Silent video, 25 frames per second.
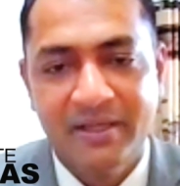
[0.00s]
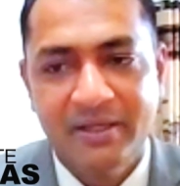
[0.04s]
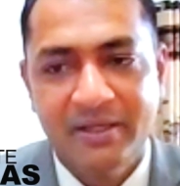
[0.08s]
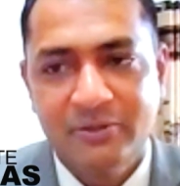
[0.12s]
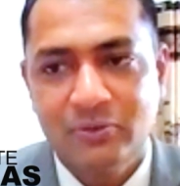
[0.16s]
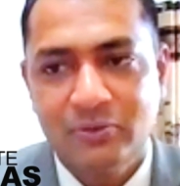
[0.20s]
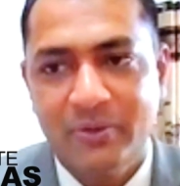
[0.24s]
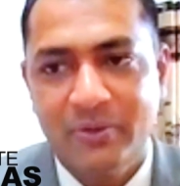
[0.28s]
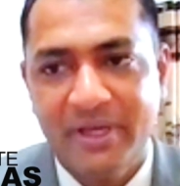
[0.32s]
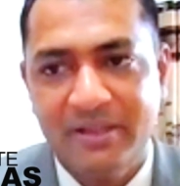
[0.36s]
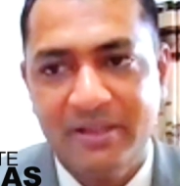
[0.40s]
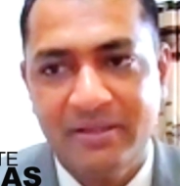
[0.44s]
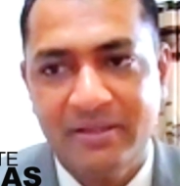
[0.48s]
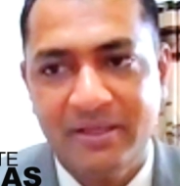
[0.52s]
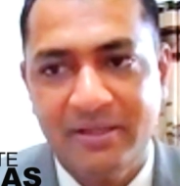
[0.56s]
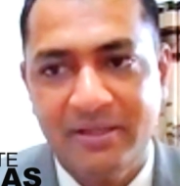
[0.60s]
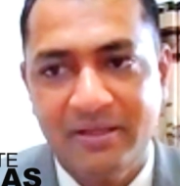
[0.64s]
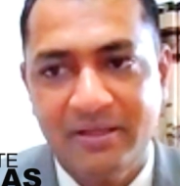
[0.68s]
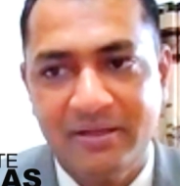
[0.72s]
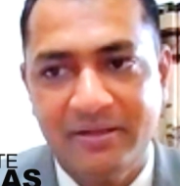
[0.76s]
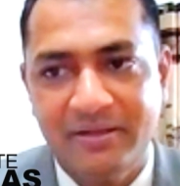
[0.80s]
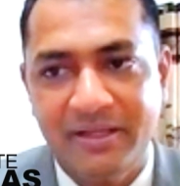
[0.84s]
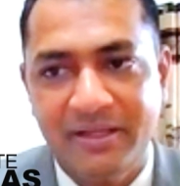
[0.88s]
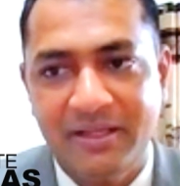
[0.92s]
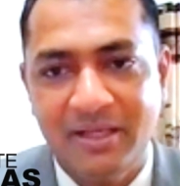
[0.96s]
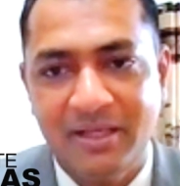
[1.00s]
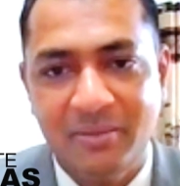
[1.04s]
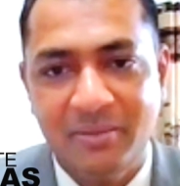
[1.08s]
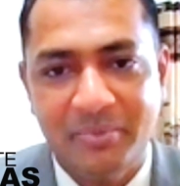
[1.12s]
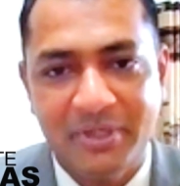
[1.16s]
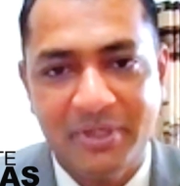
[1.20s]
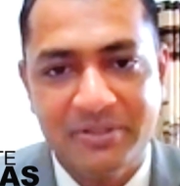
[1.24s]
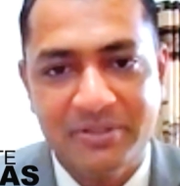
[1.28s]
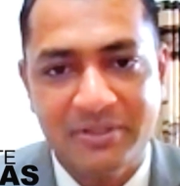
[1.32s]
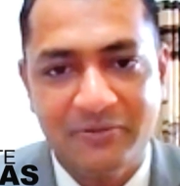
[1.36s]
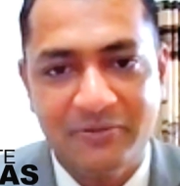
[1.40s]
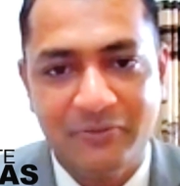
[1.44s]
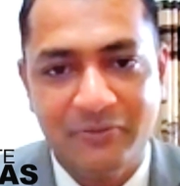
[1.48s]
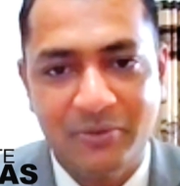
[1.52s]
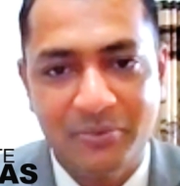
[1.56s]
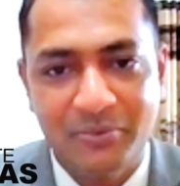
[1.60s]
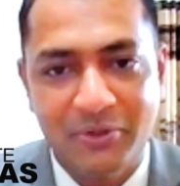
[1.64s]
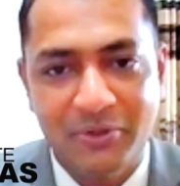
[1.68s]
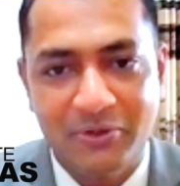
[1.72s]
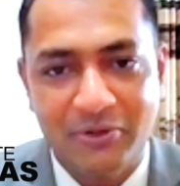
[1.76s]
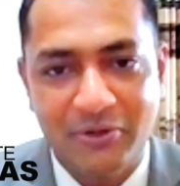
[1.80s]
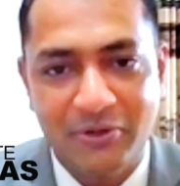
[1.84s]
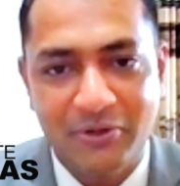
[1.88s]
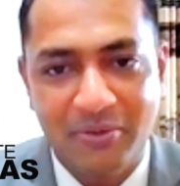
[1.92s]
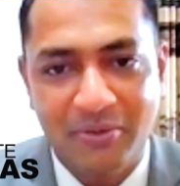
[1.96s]
So I think taking pressure from
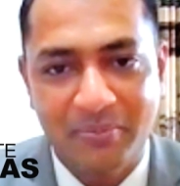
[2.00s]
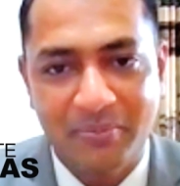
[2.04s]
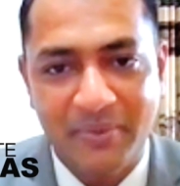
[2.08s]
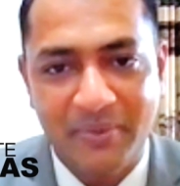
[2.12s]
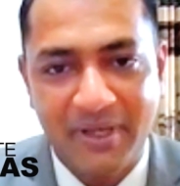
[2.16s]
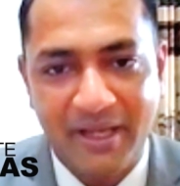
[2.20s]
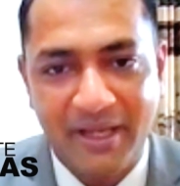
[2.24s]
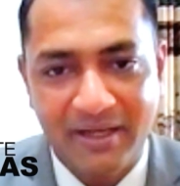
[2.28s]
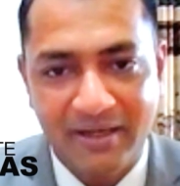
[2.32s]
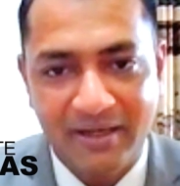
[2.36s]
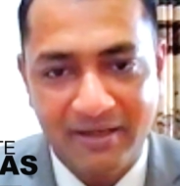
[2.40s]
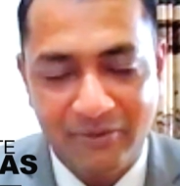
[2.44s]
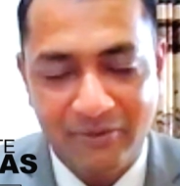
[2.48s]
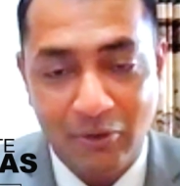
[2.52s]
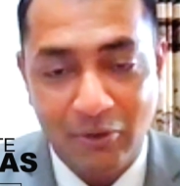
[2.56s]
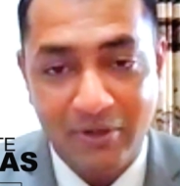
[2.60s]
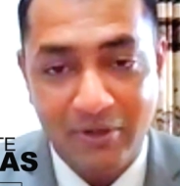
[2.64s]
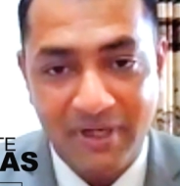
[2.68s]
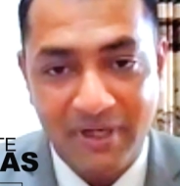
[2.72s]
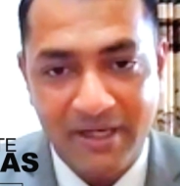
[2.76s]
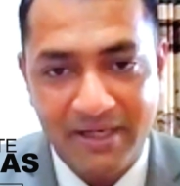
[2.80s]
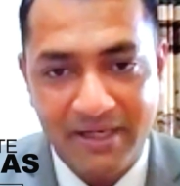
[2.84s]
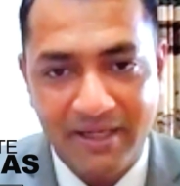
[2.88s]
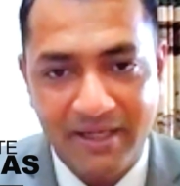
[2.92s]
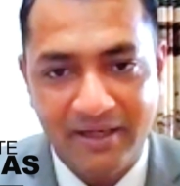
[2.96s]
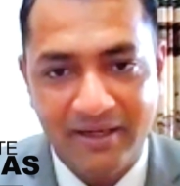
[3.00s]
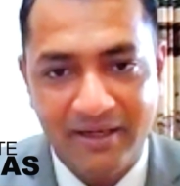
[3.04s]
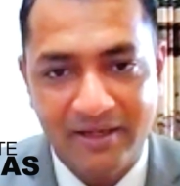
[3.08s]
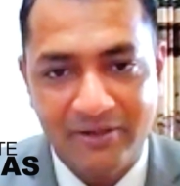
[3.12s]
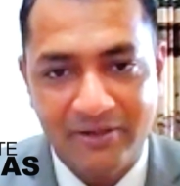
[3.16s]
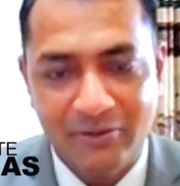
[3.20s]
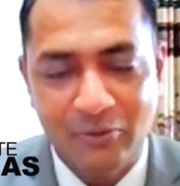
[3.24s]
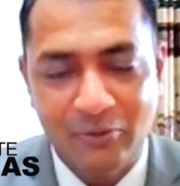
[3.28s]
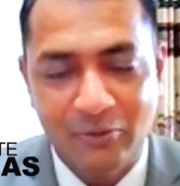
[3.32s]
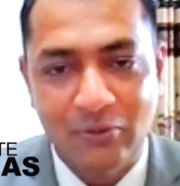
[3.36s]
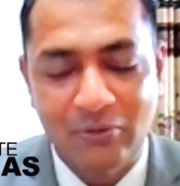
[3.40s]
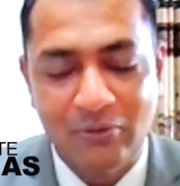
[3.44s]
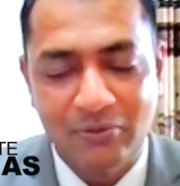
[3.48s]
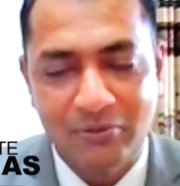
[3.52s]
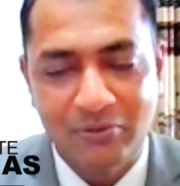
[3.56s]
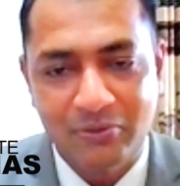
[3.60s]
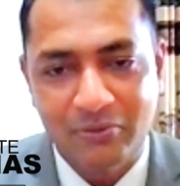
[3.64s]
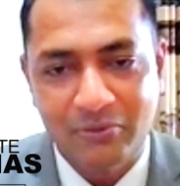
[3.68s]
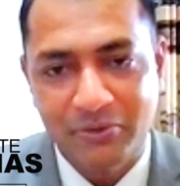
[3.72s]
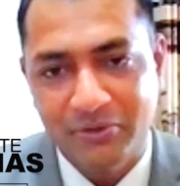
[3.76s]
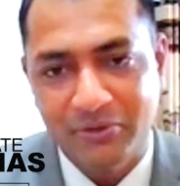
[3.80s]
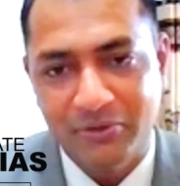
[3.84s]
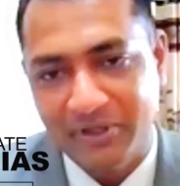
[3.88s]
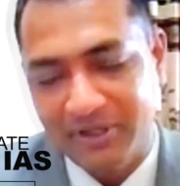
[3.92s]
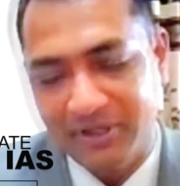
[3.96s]
your top and not letting it go
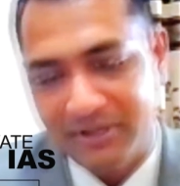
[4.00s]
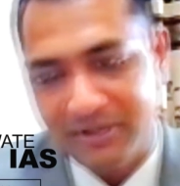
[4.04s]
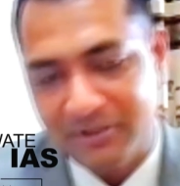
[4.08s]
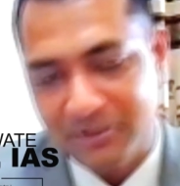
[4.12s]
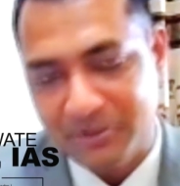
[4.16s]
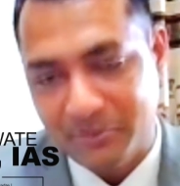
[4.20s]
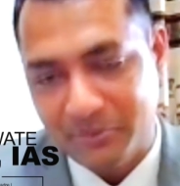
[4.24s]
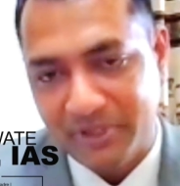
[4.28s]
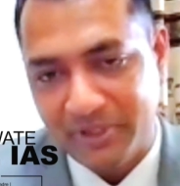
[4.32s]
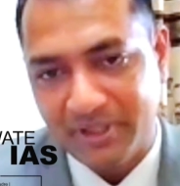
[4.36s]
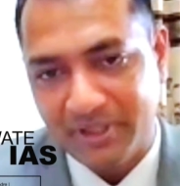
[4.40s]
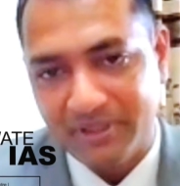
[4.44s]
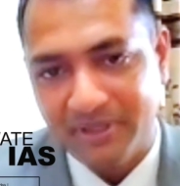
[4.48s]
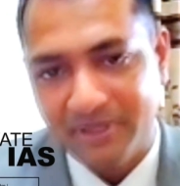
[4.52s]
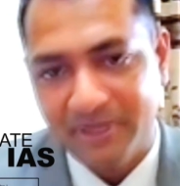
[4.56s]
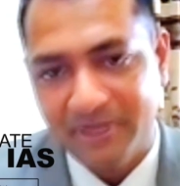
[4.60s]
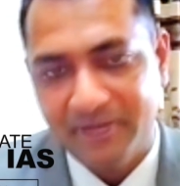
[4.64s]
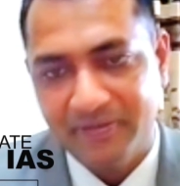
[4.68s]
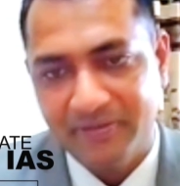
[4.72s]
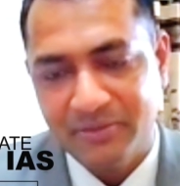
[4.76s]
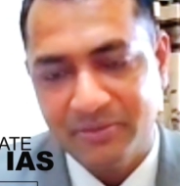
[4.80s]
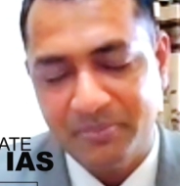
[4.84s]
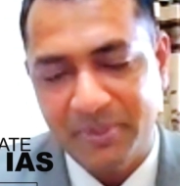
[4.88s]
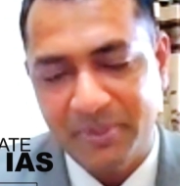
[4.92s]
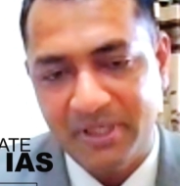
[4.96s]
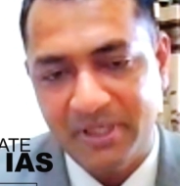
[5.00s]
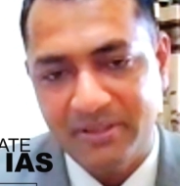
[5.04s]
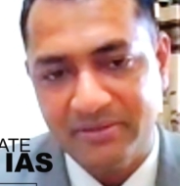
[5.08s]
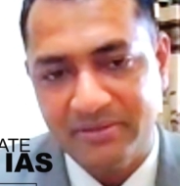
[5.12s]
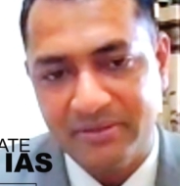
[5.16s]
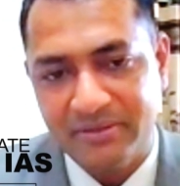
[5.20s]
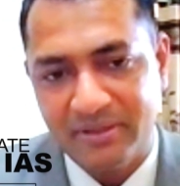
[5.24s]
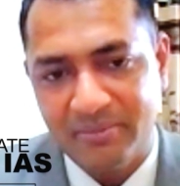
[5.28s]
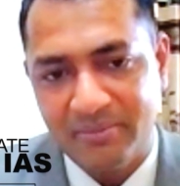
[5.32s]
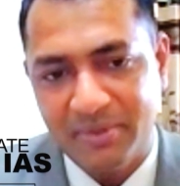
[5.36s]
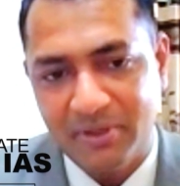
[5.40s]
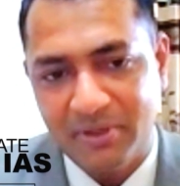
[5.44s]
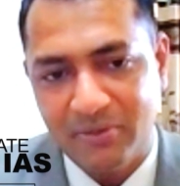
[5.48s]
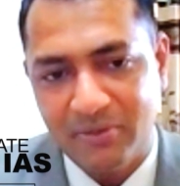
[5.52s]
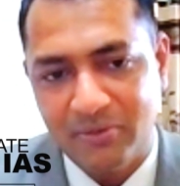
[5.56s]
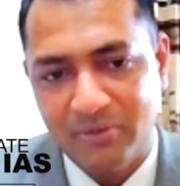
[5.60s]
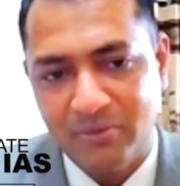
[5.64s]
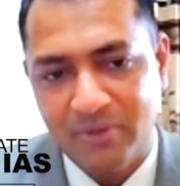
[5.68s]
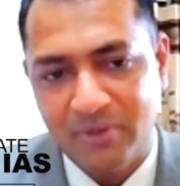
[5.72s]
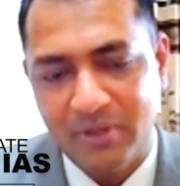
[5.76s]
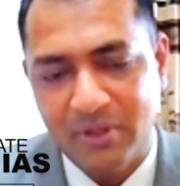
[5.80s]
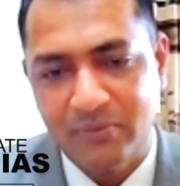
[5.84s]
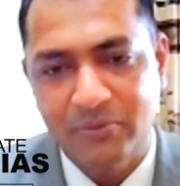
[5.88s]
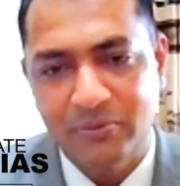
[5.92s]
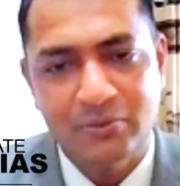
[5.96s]
to your junior speaks
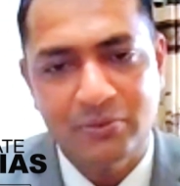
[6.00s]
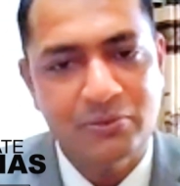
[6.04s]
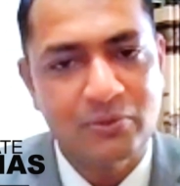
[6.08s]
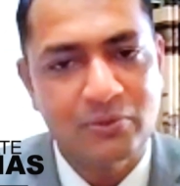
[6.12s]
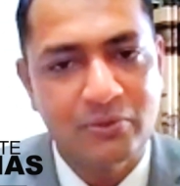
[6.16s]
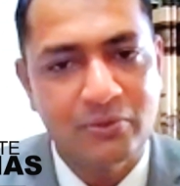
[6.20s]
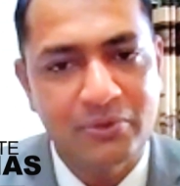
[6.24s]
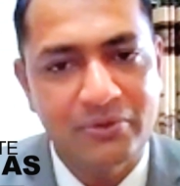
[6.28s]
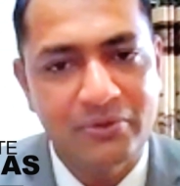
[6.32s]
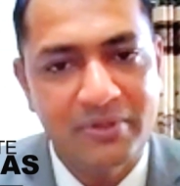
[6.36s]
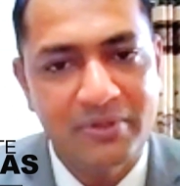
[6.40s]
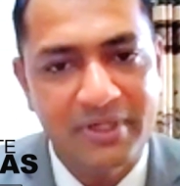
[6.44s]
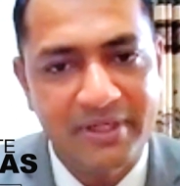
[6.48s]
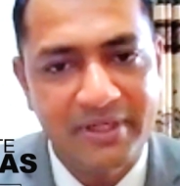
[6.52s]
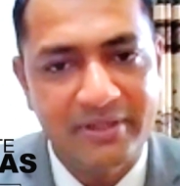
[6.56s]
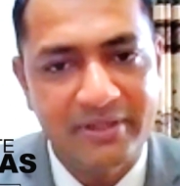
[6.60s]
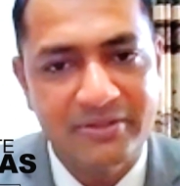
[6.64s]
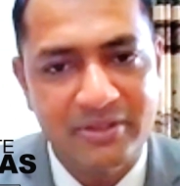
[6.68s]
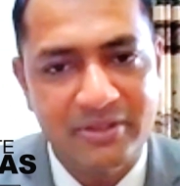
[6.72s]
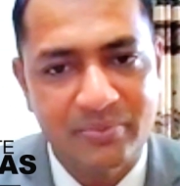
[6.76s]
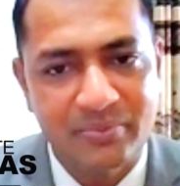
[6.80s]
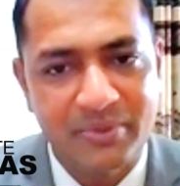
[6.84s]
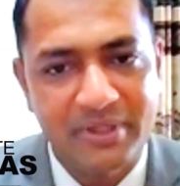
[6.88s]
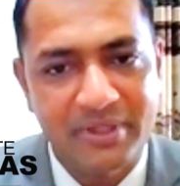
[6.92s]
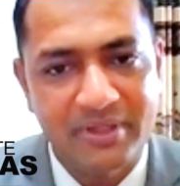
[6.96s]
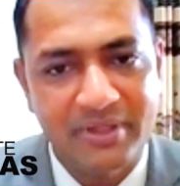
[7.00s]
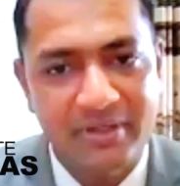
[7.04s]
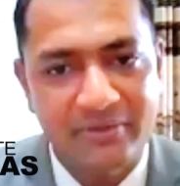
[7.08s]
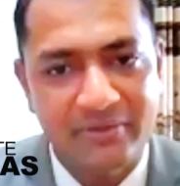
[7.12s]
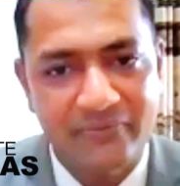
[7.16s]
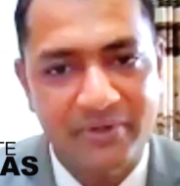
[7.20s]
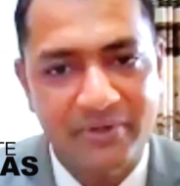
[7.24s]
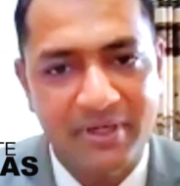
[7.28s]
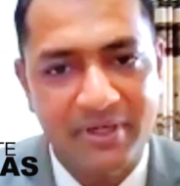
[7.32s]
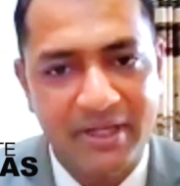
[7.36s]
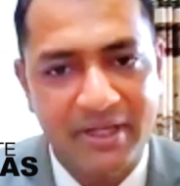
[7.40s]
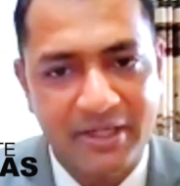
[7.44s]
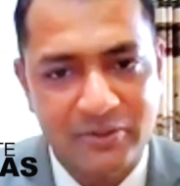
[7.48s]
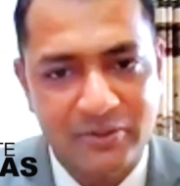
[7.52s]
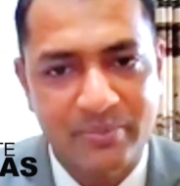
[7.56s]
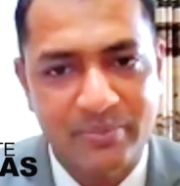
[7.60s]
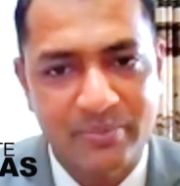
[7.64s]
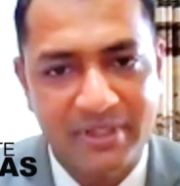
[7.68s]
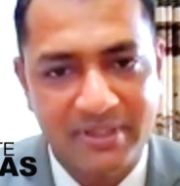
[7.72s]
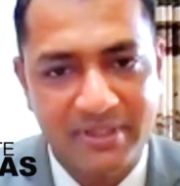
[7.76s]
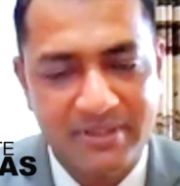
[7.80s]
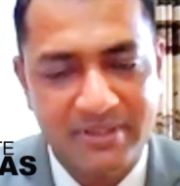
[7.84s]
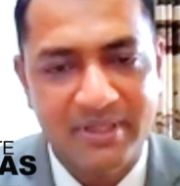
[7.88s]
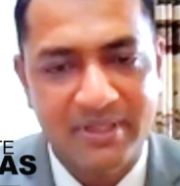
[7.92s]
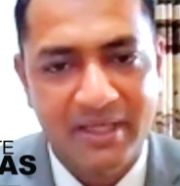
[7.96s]
about how you show your leadership in different
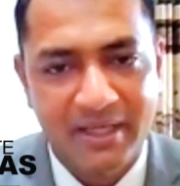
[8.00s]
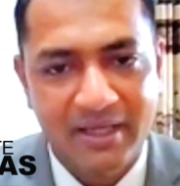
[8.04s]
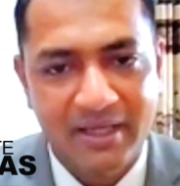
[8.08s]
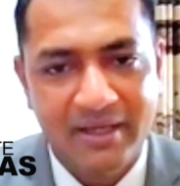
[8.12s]
aspects.